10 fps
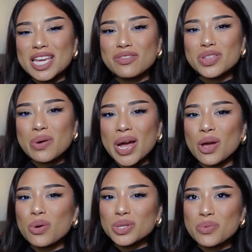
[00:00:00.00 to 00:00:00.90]
even though
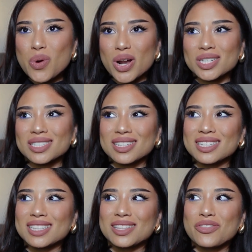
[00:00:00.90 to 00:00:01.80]
I only watched
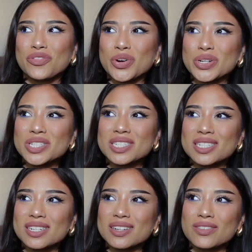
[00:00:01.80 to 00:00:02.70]
the
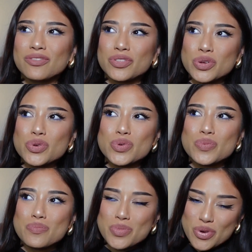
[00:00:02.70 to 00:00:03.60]
first
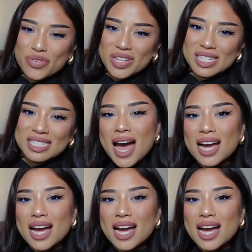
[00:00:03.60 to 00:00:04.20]
few movies.